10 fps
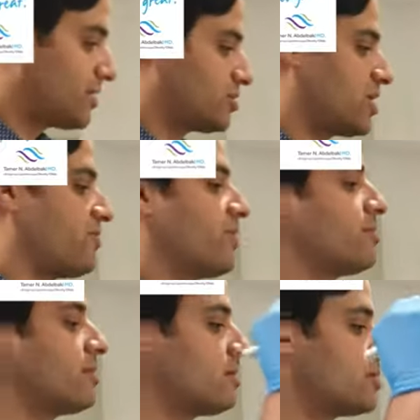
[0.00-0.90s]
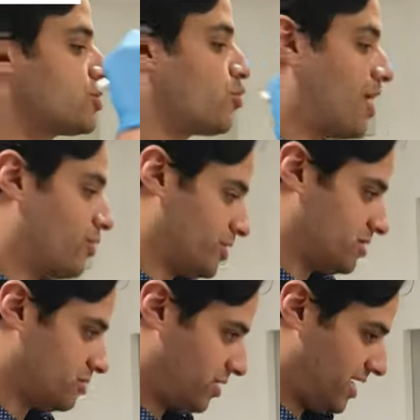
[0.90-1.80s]
yourself and swallow,
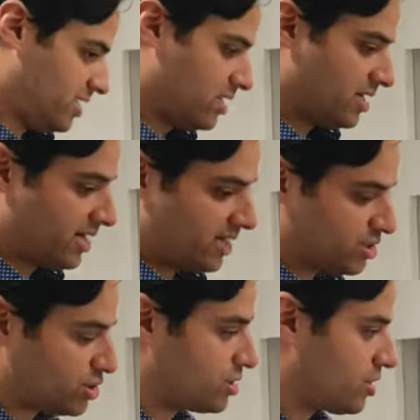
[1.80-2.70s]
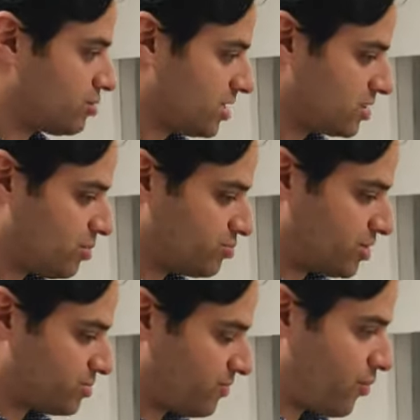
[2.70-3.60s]
okay? And just take some
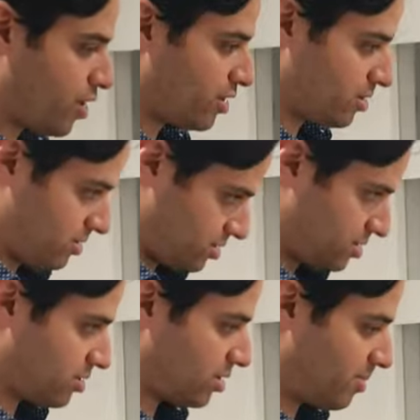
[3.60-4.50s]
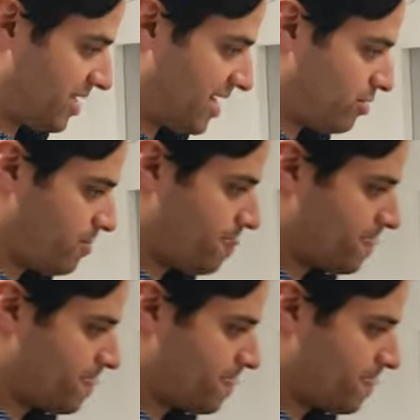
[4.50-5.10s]
sips of water. Start by now.